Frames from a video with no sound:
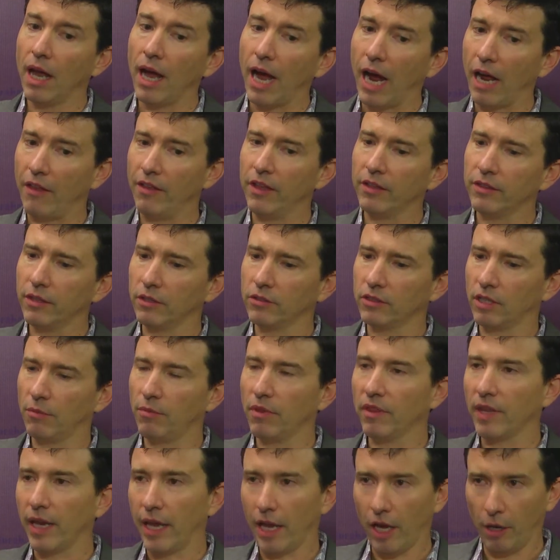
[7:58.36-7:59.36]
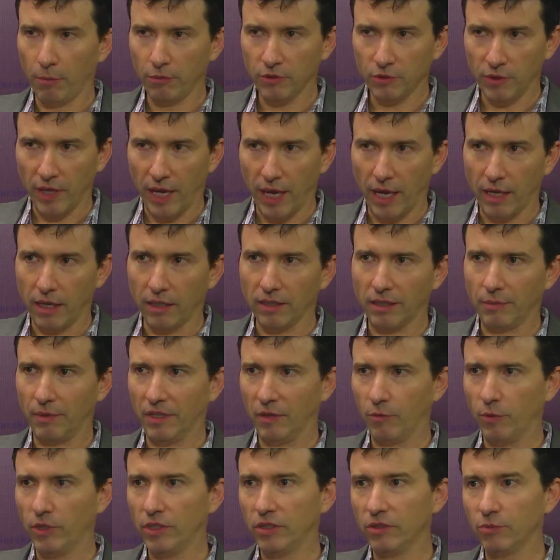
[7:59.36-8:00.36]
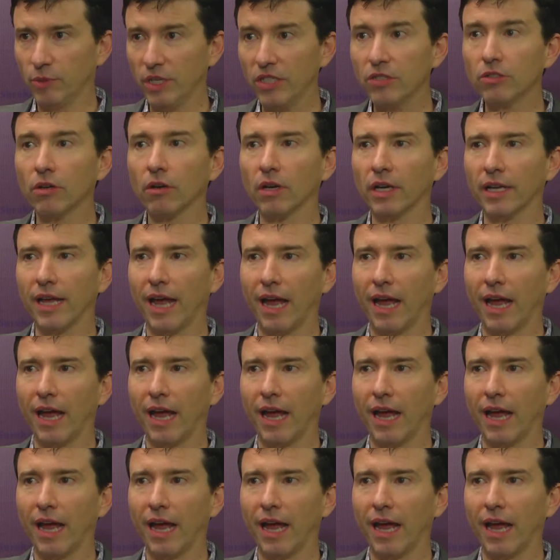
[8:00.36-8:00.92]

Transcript: I think that something that helps that, something we certainly